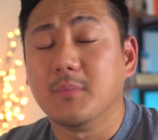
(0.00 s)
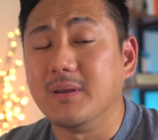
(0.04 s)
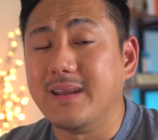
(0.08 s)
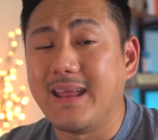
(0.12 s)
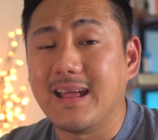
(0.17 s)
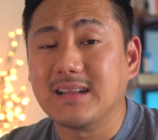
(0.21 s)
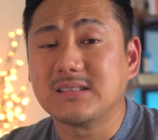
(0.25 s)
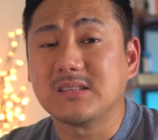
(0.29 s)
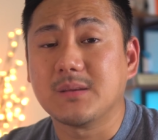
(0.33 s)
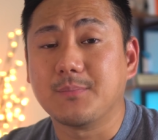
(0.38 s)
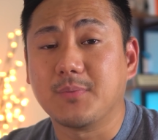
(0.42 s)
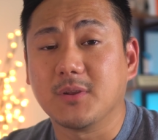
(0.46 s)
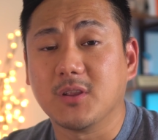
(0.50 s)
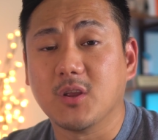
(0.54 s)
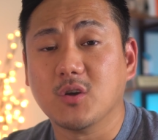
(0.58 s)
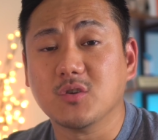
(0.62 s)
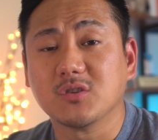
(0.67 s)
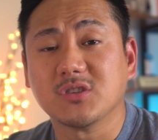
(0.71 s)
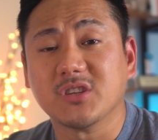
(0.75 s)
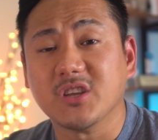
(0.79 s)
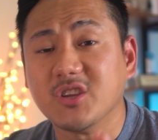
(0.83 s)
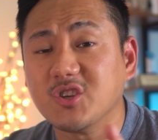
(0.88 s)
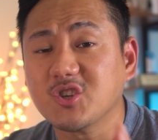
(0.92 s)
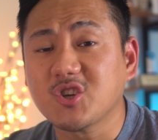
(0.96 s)
But Nancy
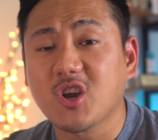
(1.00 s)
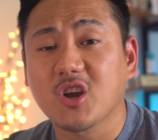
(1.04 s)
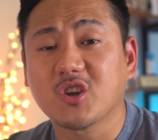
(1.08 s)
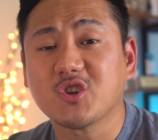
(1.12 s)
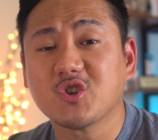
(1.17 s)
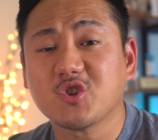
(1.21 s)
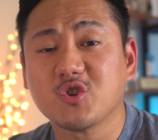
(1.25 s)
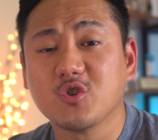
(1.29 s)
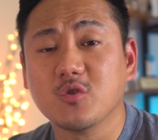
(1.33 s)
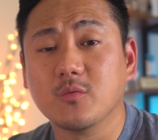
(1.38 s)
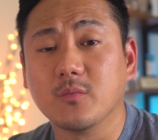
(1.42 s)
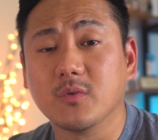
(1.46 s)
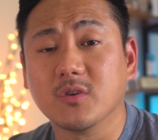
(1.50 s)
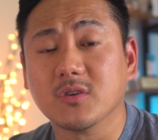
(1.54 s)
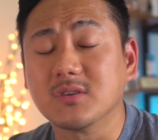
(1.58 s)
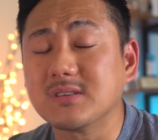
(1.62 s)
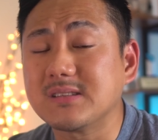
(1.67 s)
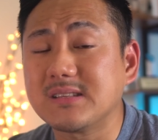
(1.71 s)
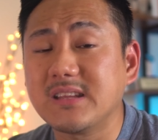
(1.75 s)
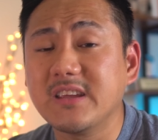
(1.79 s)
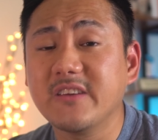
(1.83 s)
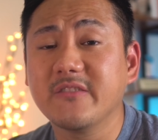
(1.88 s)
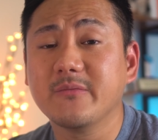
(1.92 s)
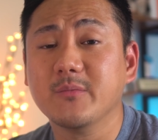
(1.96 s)
Pelosi, Chuck Schumer,
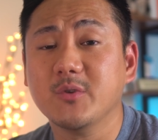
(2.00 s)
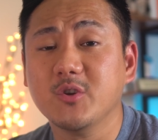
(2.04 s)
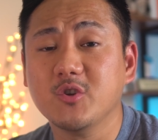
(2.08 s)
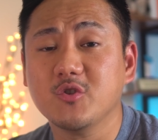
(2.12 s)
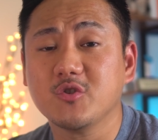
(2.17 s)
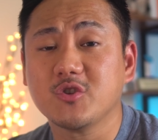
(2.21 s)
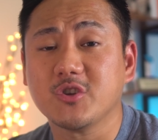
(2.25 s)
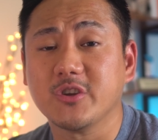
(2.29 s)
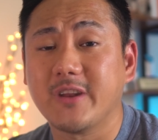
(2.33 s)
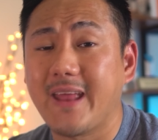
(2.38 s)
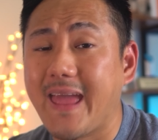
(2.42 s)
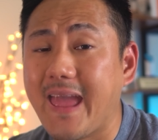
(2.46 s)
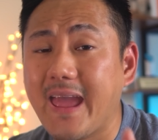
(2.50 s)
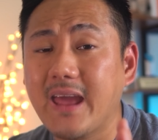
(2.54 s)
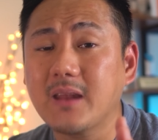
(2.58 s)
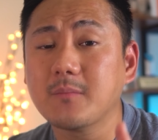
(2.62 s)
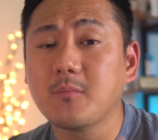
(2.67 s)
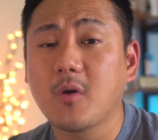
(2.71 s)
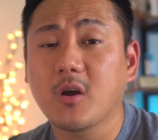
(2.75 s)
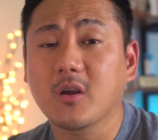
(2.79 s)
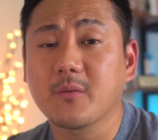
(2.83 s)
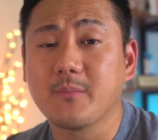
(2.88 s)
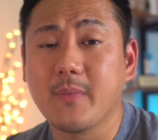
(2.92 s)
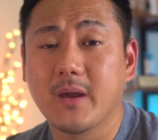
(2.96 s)
Steve Mnuchin, and
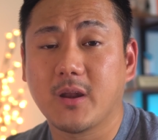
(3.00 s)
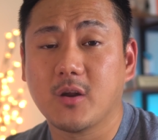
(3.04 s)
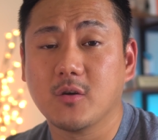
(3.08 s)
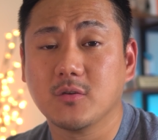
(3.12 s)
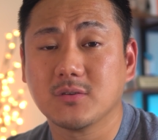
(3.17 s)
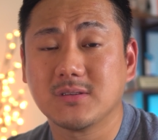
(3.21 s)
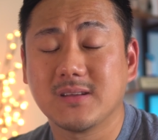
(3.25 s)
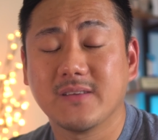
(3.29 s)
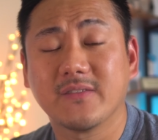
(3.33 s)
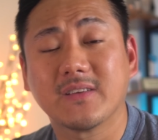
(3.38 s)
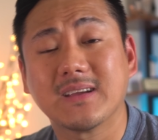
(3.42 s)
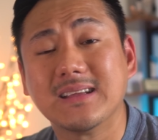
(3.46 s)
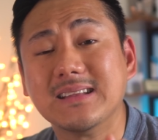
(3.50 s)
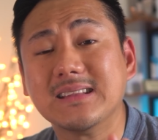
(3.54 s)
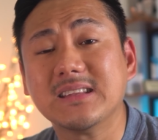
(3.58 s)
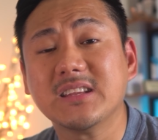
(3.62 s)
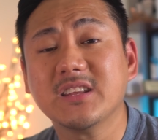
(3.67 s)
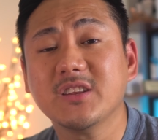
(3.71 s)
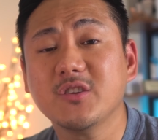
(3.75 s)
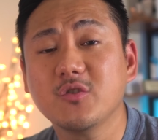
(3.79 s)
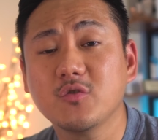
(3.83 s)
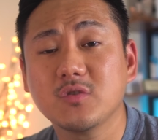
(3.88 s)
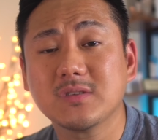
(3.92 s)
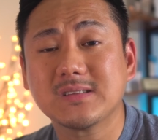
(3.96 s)
Mark Meadows have
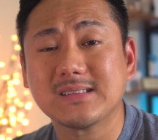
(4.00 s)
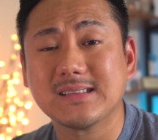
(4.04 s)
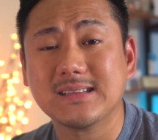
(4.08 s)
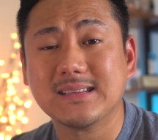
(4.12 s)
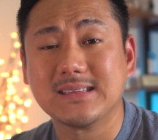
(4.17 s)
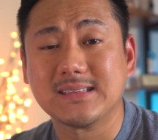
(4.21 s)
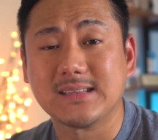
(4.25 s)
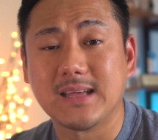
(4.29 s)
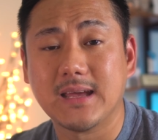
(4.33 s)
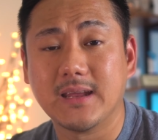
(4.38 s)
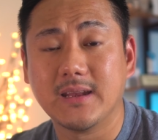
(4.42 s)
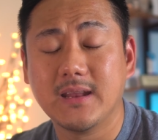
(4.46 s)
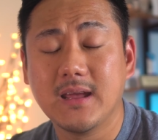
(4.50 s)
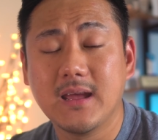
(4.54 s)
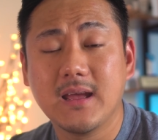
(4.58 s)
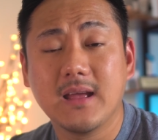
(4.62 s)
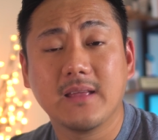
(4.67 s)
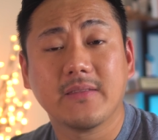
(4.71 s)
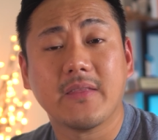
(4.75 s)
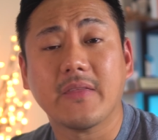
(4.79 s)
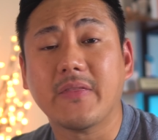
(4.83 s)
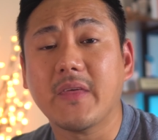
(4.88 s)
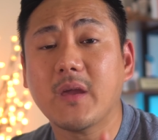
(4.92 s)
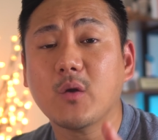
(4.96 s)
continuously said
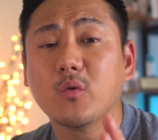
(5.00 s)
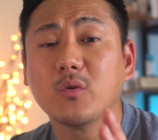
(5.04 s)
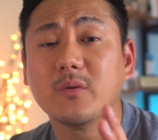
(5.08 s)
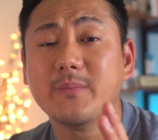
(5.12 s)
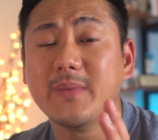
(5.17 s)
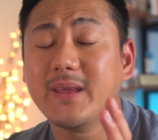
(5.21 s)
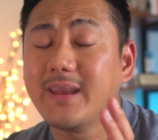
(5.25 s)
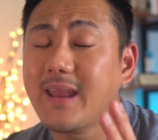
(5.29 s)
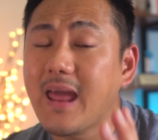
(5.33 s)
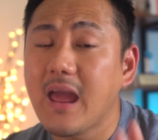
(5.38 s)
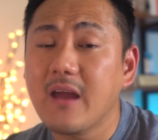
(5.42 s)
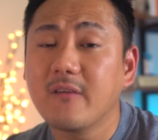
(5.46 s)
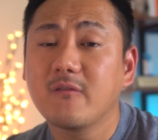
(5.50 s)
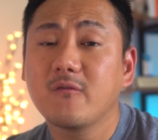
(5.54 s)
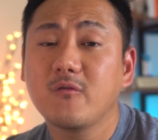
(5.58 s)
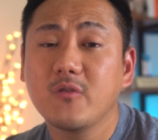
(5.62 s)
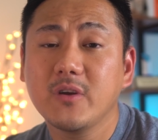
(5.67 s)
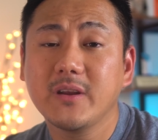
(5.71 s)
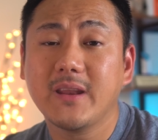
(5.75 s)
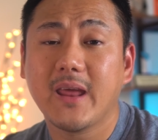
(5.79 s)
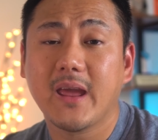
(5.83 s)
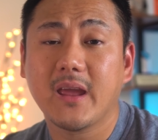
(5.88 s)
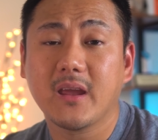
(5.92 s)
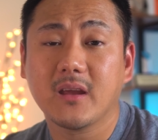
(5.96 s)
that they would meet
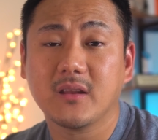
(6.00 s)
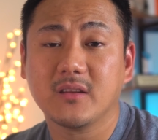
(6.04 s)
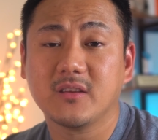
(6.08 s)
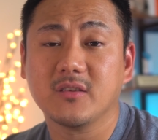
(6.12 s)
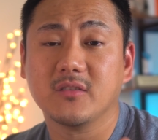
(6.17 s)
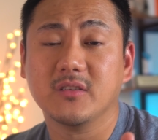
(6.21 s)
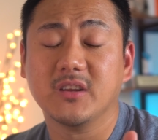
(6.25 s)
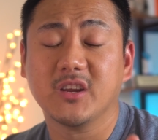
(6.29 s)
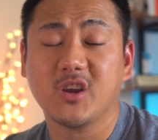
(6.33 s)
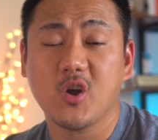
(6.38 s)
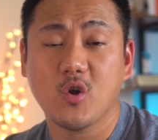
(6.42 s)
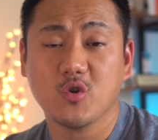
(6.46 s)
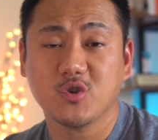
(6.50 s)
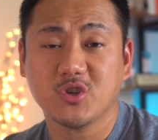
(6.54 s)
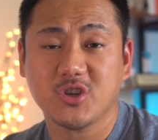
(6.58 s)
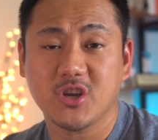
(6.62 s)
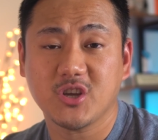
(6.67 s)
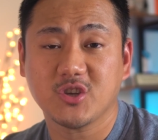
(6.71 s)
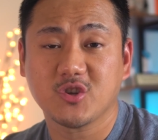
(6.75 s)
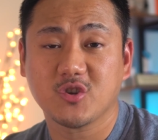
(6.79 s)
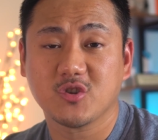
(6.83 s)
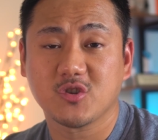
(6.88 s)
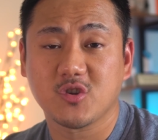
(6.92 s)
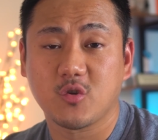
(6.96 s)
every day until
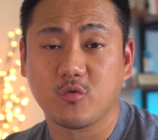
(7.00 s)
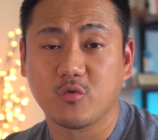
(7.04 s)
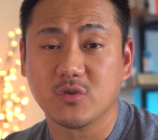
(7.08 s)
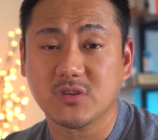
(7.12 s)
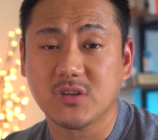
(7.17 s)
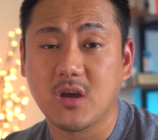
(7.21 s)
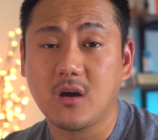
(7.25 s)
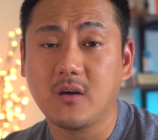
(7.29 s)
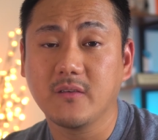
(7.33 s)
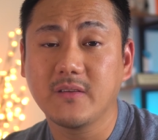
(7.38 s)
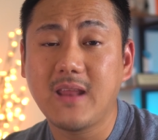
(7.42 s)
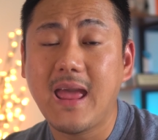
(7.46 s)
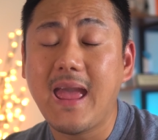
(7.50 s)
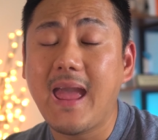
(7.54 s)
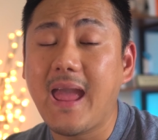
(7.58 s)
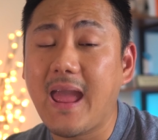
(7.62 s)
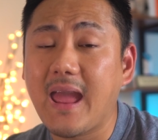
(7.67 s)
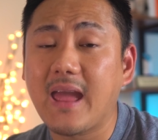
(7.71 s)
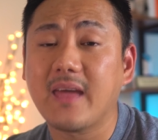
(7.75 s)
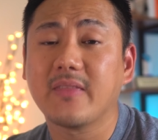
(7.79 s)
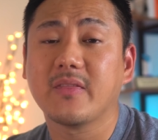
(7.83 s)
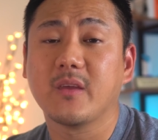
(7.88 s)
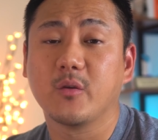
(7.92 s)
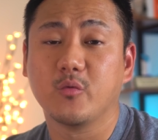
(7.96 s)
negotiations are resolved
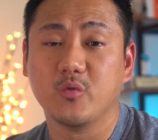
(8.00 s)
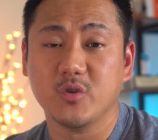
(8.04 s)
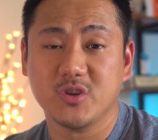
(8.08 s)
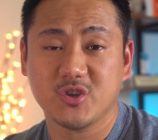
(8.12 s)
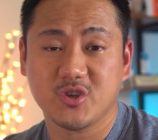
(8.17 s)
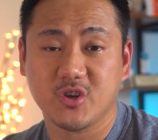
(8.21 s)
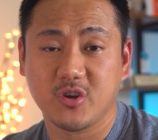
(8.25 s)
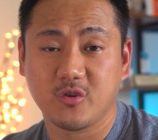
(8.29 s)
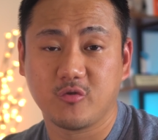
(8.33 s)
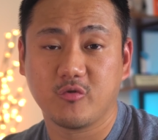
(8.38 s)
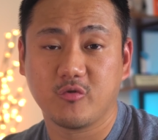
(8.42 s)
and they reach an